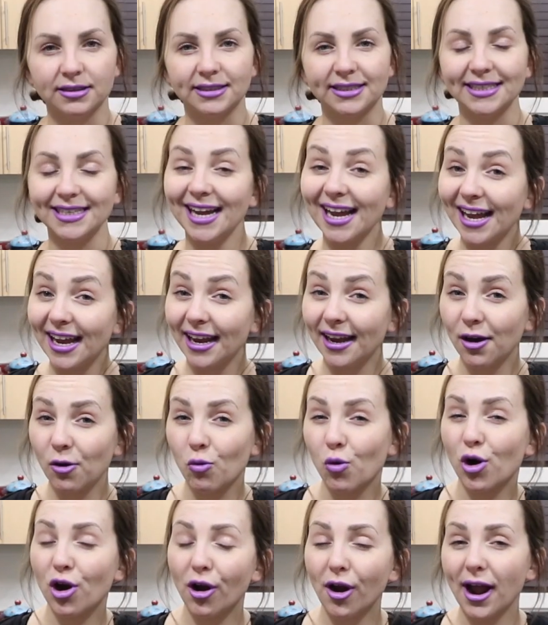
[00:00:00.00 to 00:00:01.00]
Today,
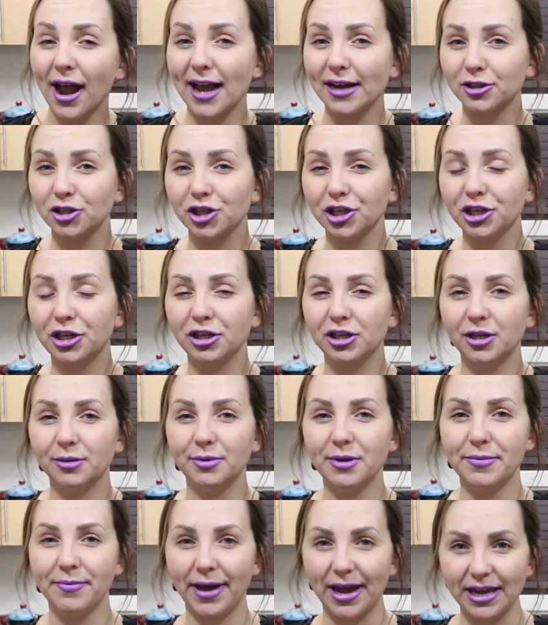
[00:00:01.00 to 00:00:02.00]
we're actually going to
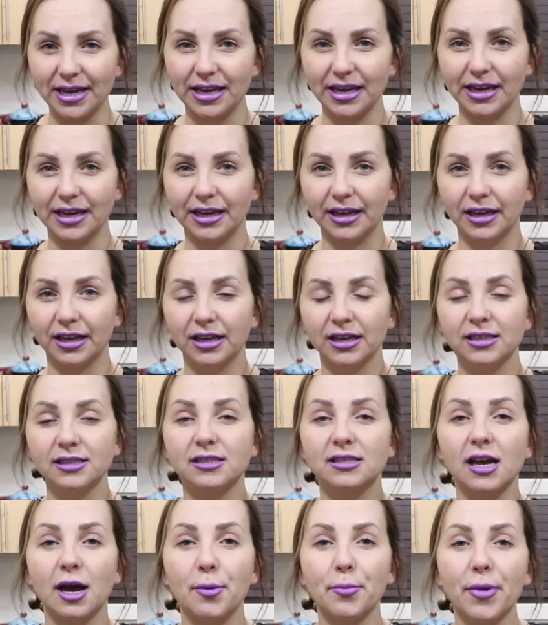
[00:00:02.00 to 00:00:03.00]
be making
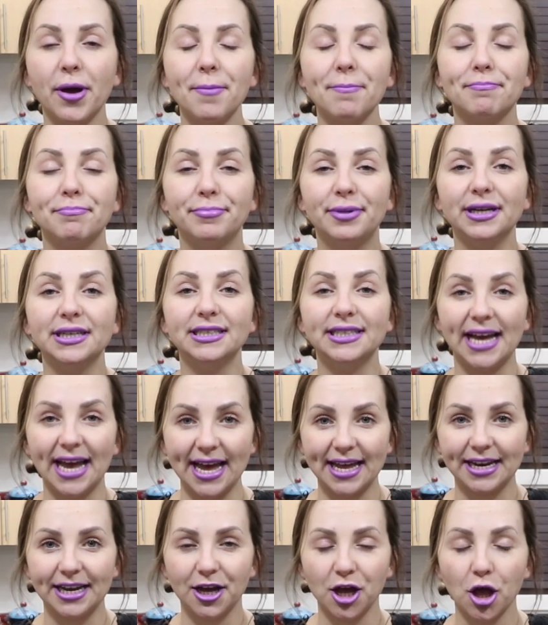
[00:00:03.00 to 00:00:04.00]
some
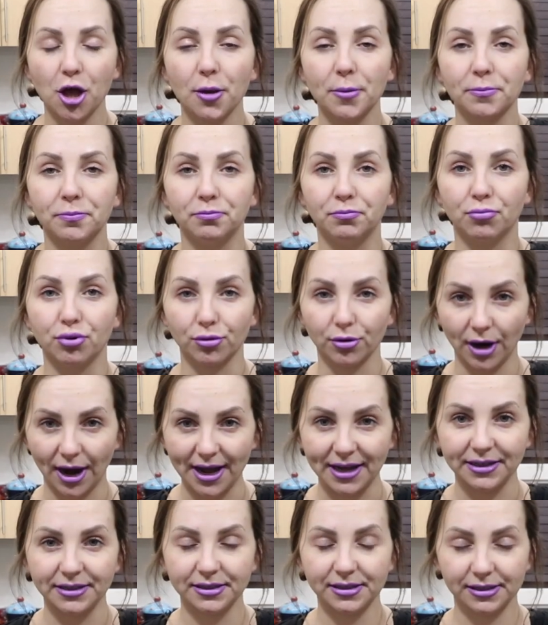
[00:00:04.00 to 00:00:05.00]
banana
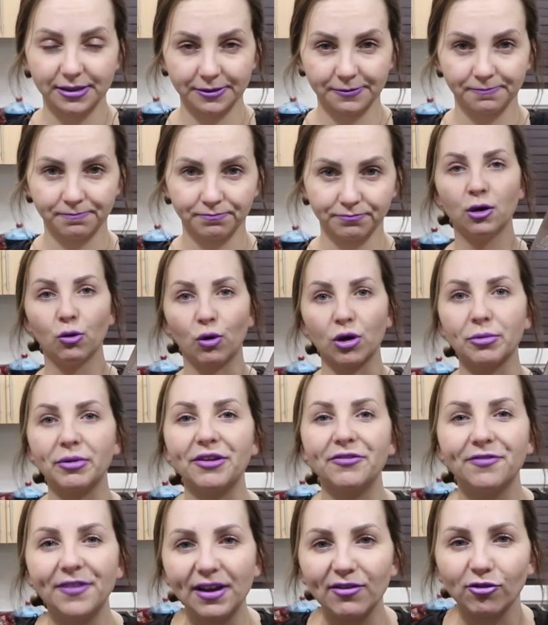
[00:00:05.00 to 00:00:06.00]
bread. One of
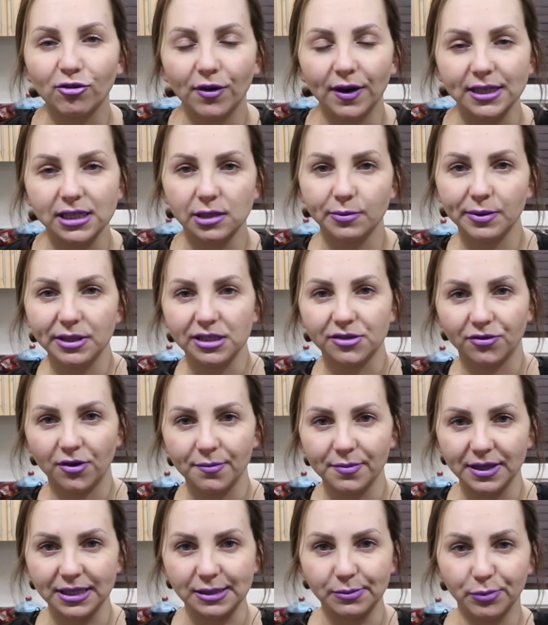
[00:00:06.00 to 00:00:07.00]
my favorite recipes
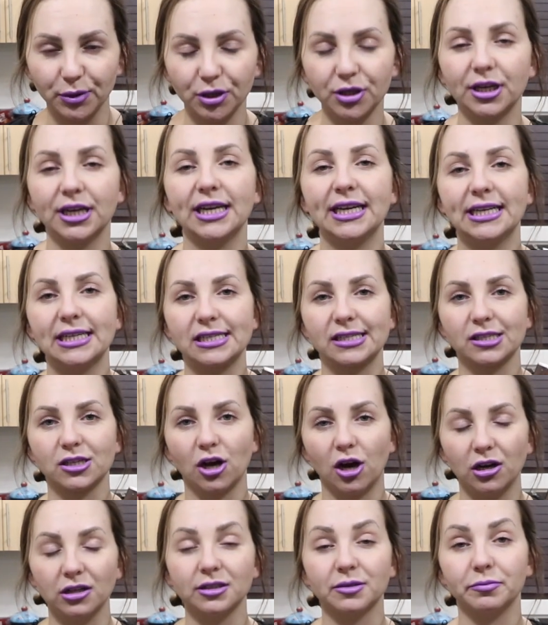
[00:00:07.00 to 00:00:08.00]
from this book is
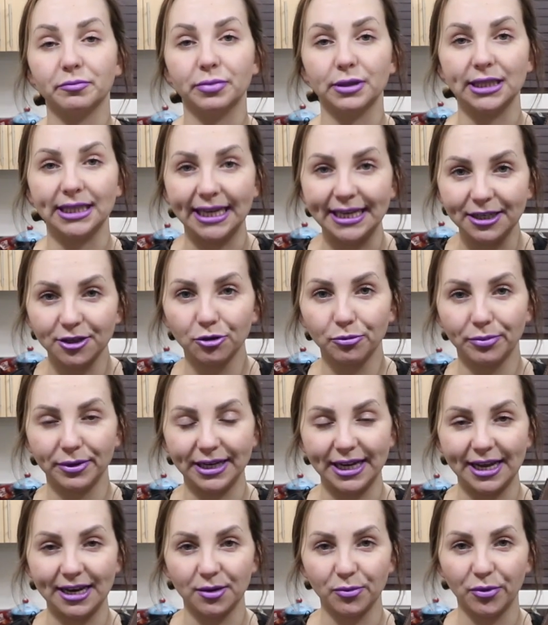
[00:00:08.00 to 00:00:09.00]
called Blender
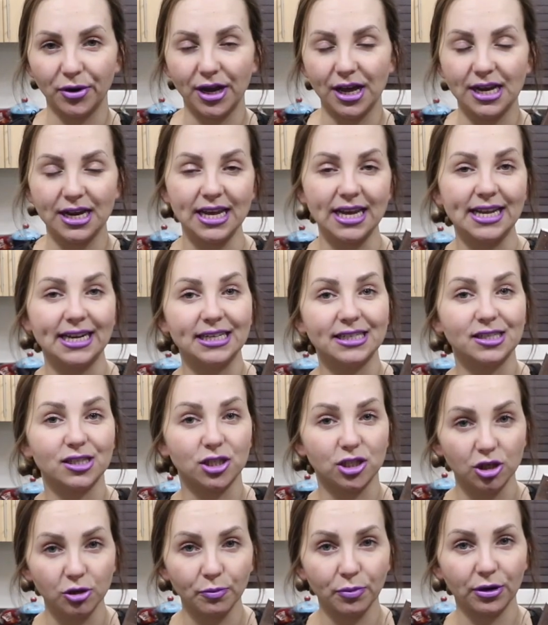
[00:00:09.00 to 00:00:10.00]
Banana Bread. It is
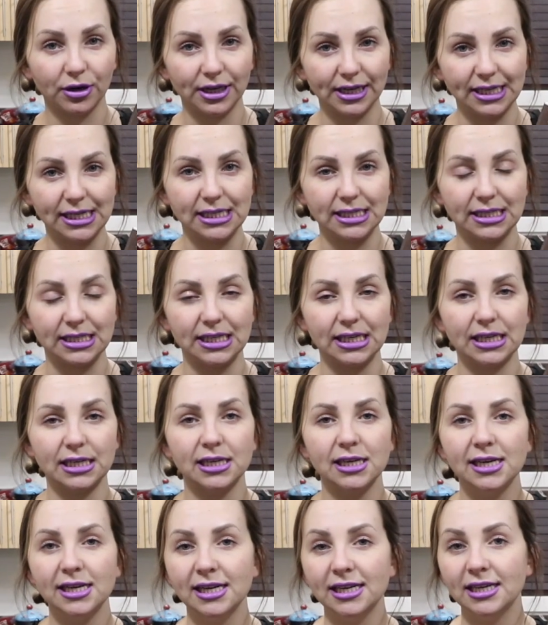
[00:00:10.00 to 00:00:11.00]
super
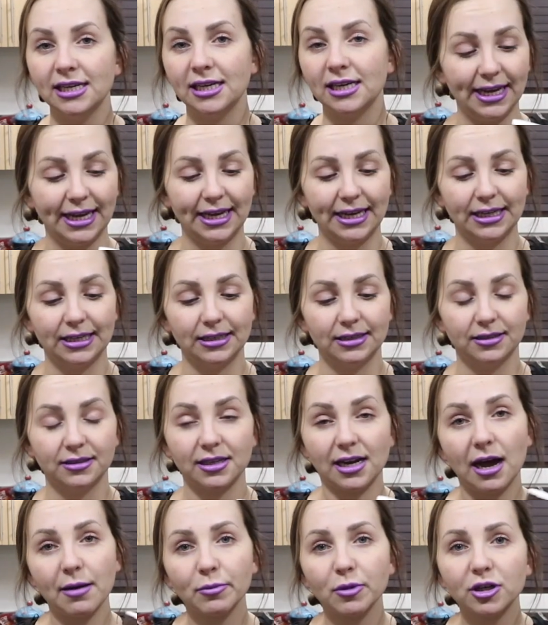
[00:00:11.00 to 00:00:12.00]
easy and
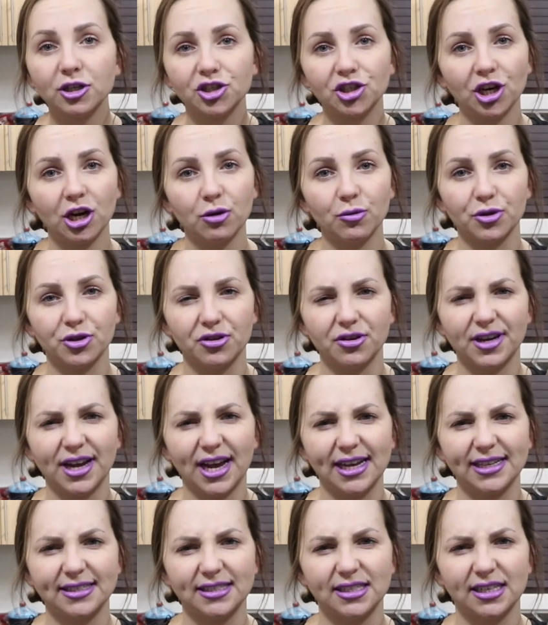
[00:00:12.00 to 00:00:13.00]
I'm going to share it with you
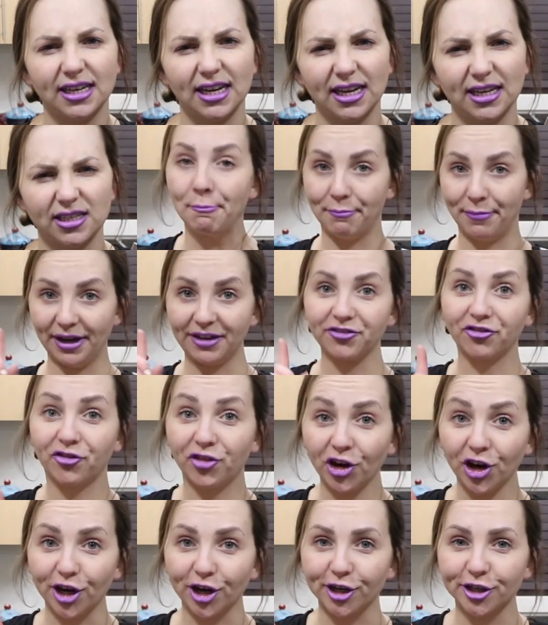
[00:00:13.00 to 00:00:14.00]
guys today. But
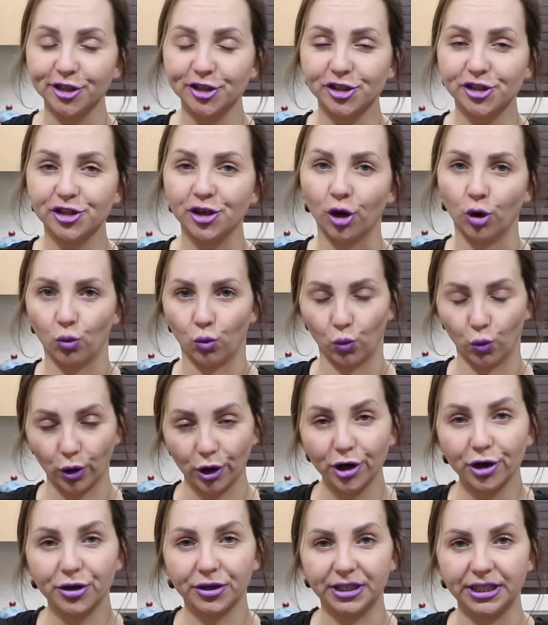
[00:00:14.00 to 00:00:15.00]
first,
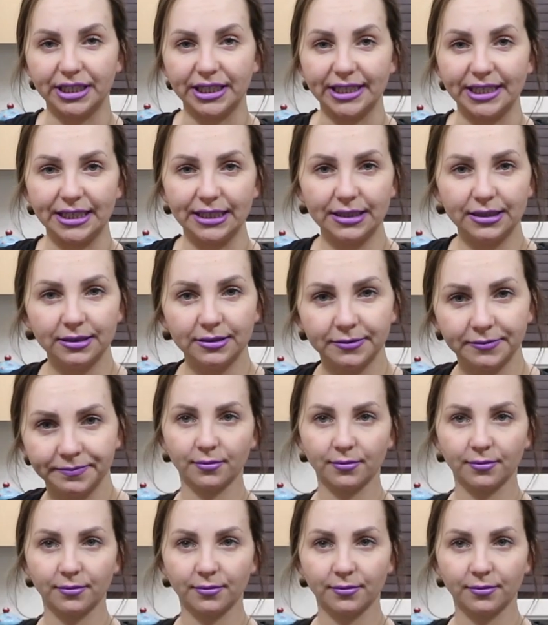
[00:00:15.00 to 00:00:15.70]
we're going to need,